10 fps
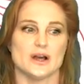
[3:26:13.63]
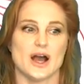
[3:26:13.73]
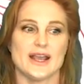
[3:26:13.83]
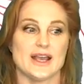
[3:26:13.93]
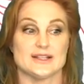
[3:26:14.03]

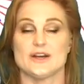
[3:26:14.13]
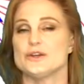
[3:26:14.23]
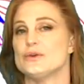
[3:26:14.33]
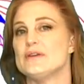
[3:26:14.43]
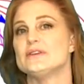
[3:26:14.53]
I can't tell
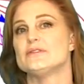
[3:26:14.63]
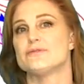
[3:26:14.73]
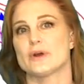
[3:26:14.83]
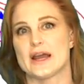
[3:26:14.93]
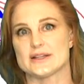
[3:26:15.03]
you, even in
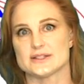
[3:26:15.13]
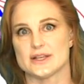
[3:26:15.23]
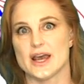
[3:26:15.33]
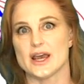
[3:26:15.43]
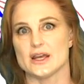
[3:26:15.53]
forecasts
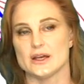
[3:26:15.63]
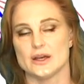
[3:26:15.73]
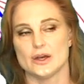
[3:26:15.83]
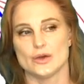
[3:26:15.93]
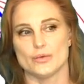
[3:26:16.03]
today,
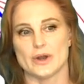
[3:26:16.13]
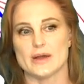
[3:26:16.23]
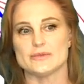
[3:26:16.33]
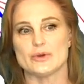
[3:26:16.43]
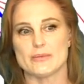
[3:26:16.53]
when
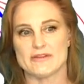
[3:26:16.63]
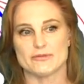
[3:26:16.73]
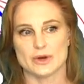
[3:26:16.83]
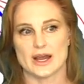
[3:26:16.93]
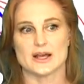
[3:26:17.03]
I'm doing my
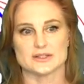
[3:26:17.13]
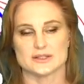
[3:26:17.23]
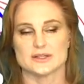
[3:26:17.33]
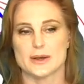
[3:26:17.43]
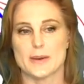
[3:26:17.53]

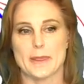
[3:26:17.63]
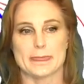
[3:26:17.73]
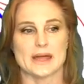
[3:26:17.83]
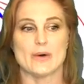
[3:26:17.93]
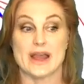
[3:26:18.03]
forecasts,
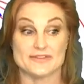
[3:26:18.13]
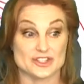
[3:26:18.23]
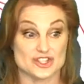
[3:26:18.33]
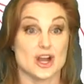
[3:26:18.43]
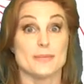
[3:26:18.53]
how I have to
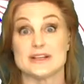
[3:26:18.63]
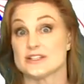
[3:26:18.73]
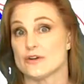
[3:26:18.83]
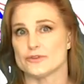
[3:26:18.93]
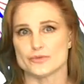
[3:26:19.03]
stop
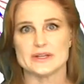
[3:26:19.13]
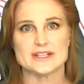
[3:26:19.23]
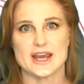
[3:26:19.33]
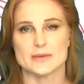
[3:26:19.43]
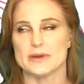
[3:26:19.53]
myself and
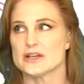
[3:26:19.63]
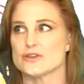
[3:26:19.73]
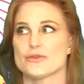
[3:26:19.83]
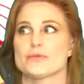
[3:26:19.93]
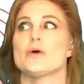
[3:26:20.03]
retake because
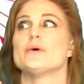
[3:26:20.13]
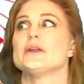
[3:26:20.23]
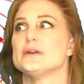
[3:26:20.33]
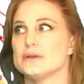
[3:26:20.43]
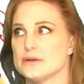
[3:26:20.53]
I'll throw
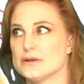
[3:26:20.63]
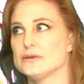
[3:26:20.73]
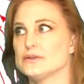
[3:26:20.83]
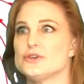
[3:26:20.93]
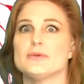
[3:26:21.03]
in
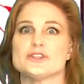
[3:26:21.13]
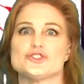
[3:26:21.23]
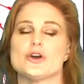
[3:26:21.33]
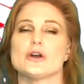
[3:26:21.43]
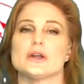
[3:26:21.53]
too much
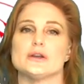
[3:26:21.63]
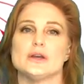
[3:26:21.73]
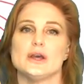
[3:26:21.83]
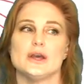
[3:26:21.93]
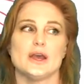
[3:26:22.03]
jargon.
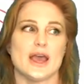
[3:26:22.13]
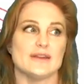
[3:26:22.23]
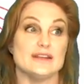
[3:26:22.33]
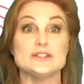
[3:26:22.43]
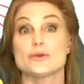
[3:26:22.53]

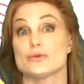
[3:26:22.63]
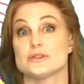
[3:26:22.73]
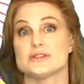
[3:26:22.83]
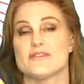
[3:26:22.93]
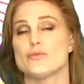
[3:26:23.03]
And these
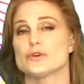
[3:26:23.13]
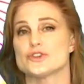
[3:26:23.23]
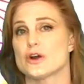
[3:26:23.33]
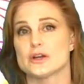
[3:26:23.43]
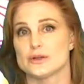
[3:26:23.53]
courses have more
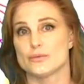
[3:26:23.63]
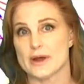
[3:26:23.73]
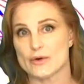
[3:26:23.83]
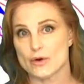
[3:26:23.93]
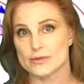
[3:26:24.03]
jargon than
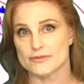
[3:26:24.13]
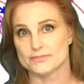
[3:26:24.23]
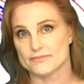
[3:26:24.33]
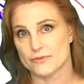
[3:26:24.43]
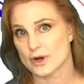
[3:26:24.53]
my normal
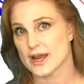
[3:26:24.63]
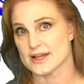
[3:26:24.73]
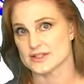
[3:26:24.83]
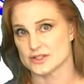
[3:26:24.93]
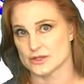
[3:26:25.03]

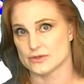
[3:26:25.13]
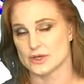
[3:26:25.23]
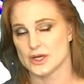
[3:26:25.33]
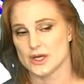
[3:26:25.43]
forecasts do.